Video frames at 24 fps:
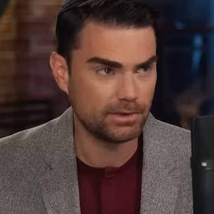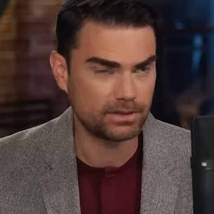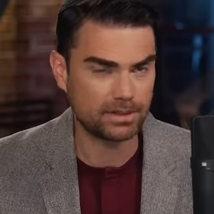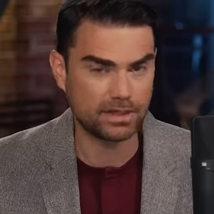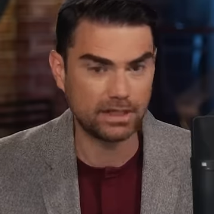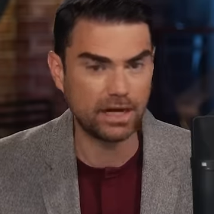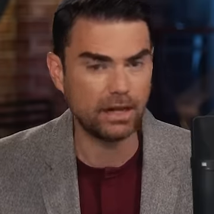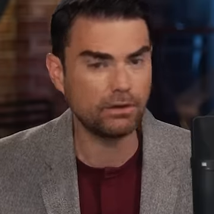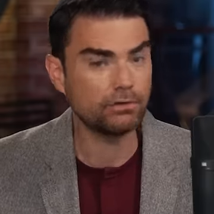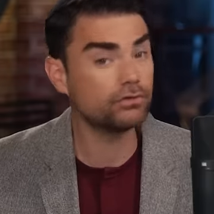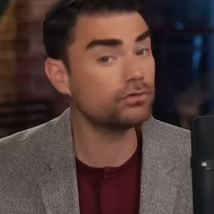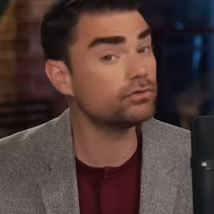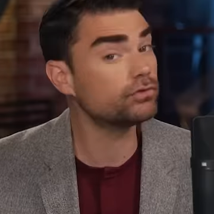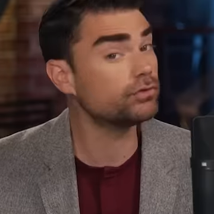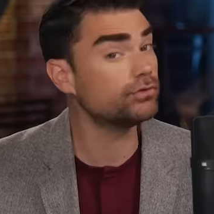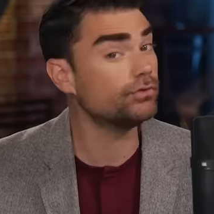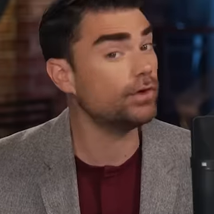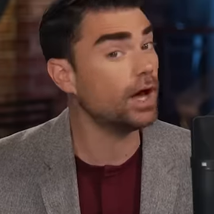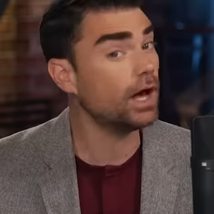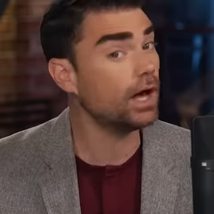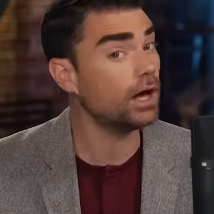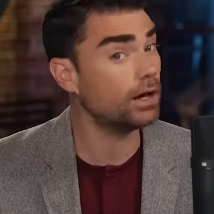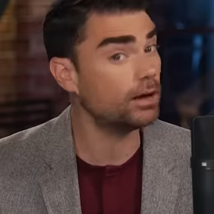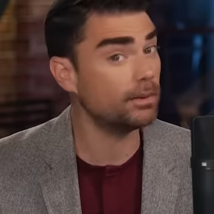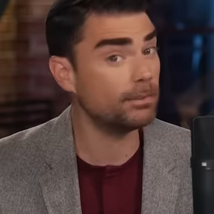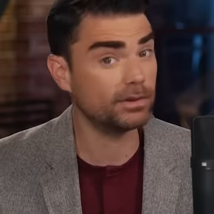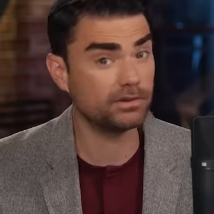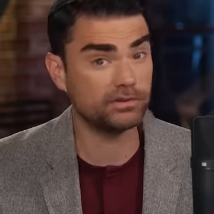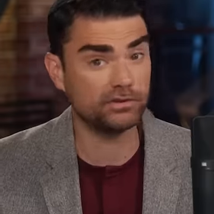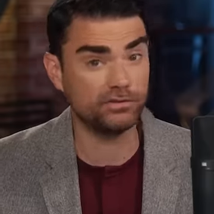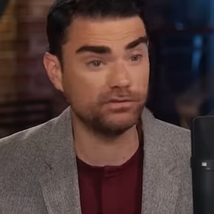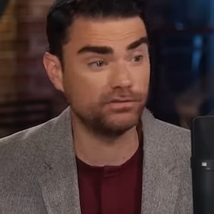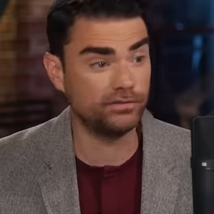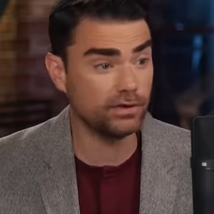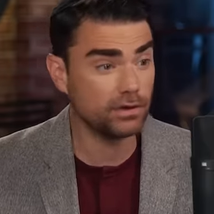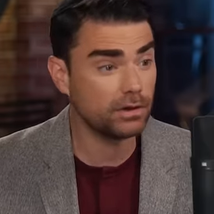at Klaus
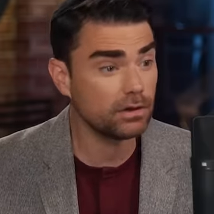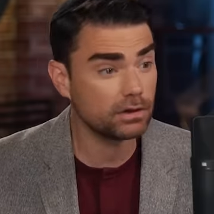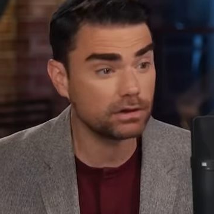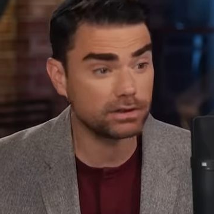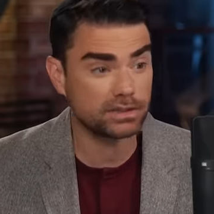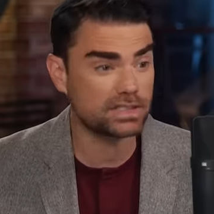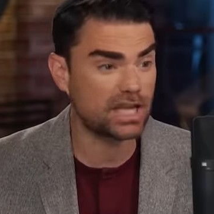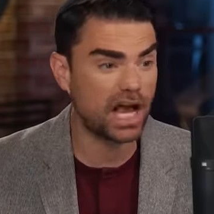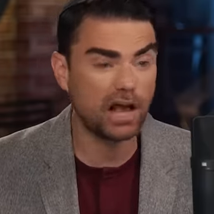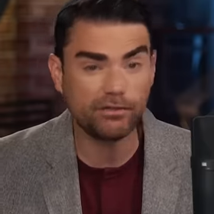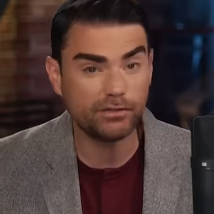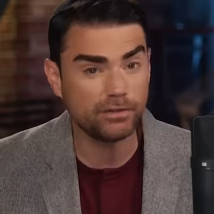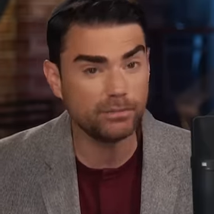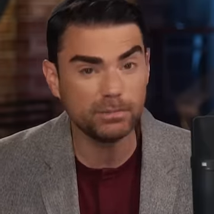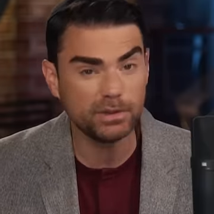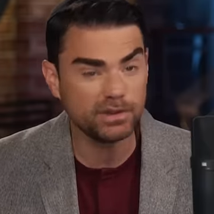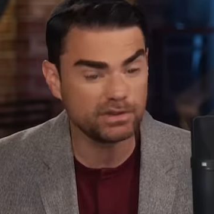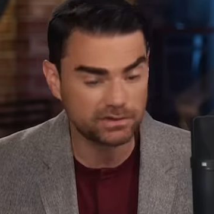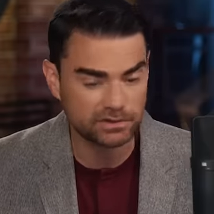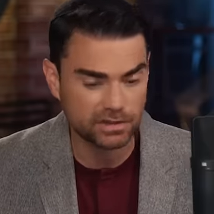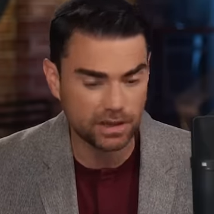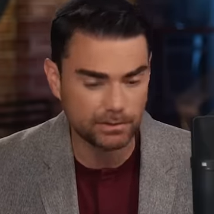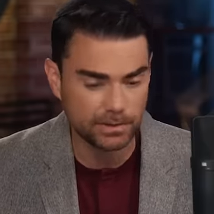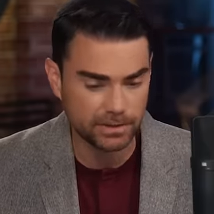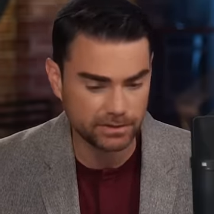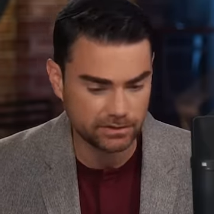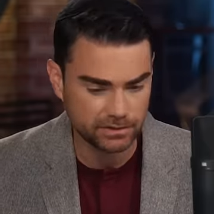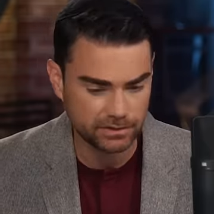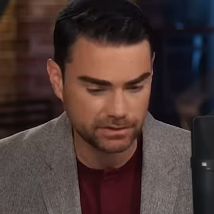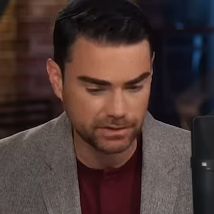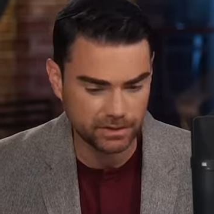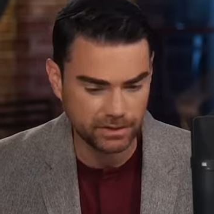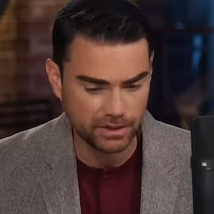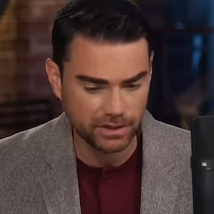Schwab at the World Government Summit.